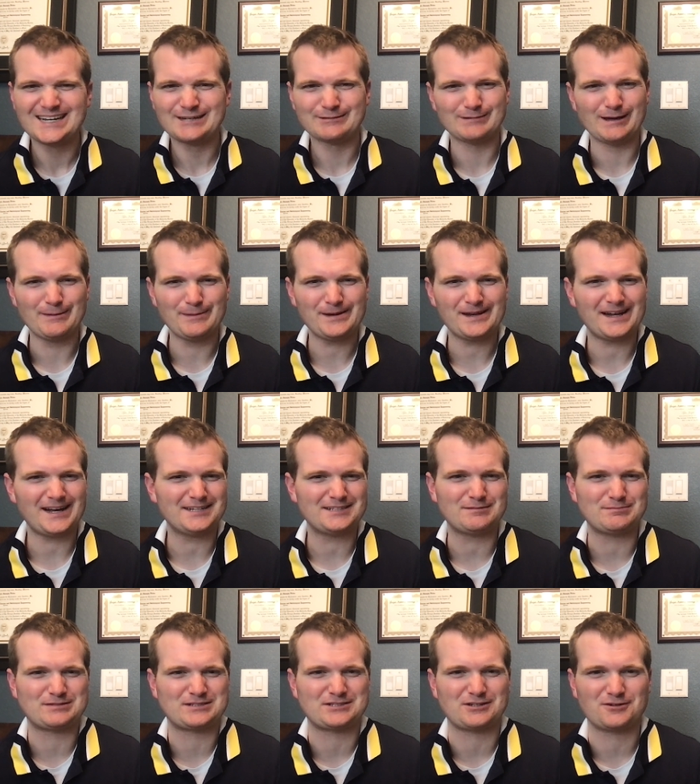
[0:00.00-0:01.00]
Maybe it has
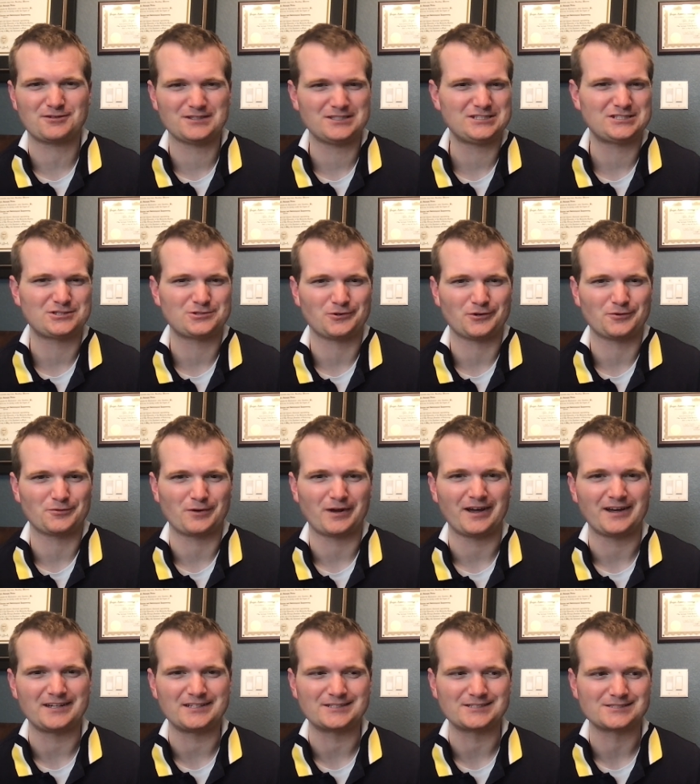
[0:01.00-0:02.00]
absurdly short
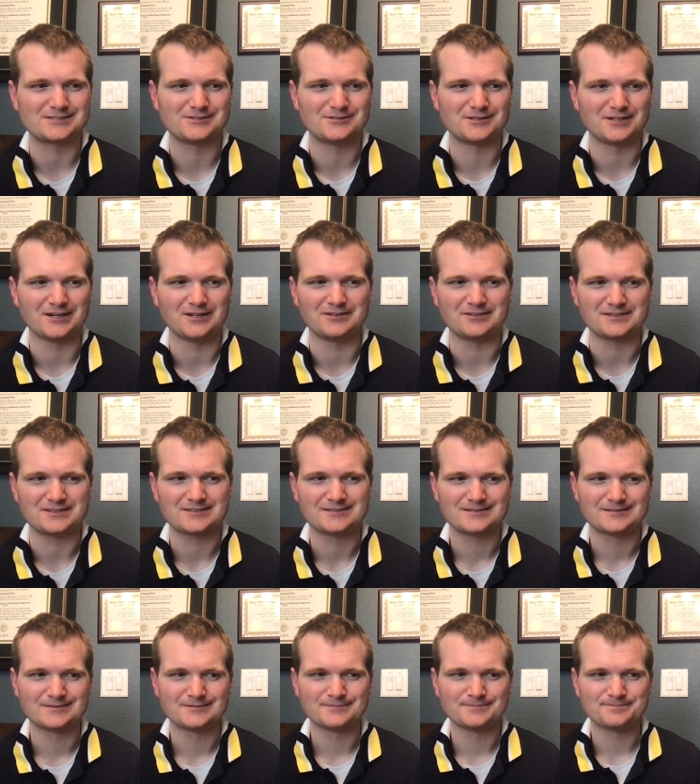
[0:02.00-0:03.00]
range. Who knows?
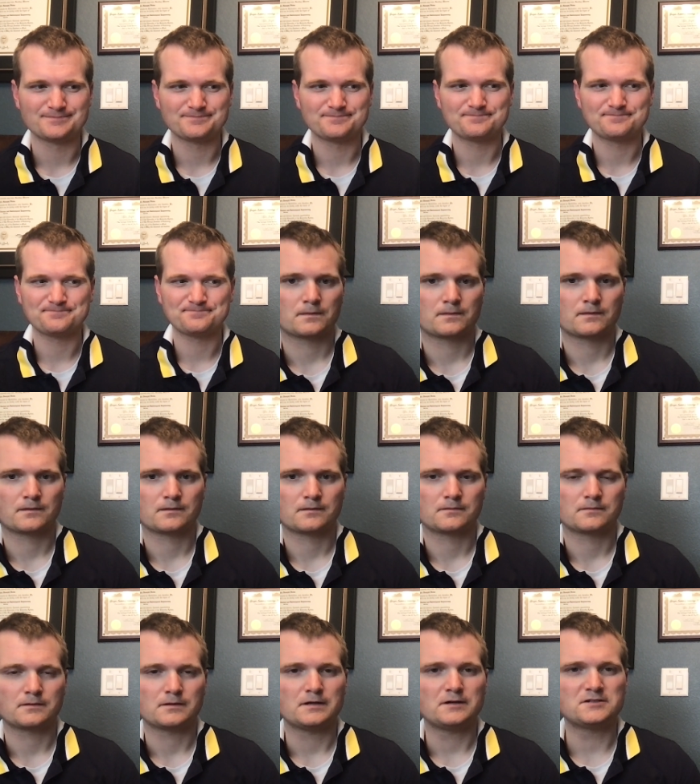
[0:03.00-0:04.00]

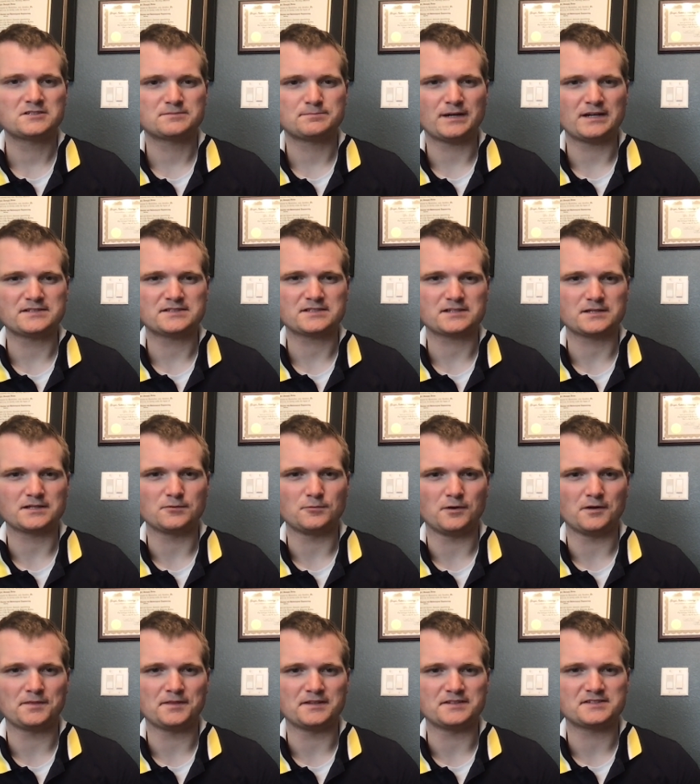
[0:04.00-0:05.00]
Here's basically
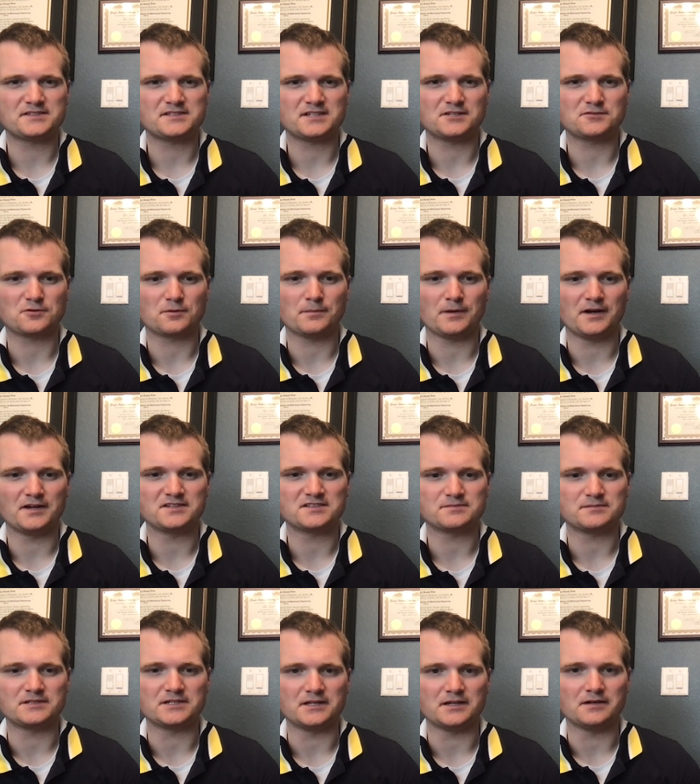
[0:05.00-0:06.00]
what this scene reminds
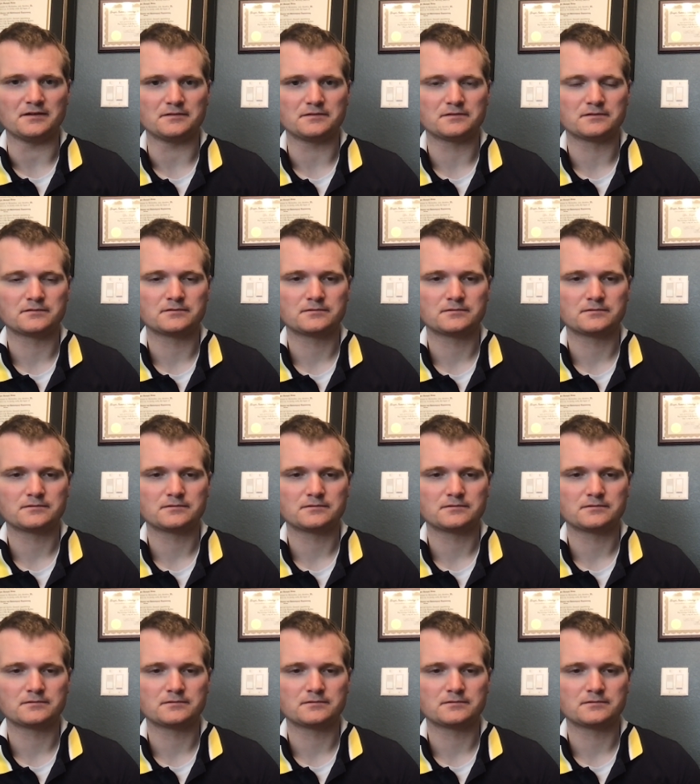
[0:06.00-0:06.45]
me of.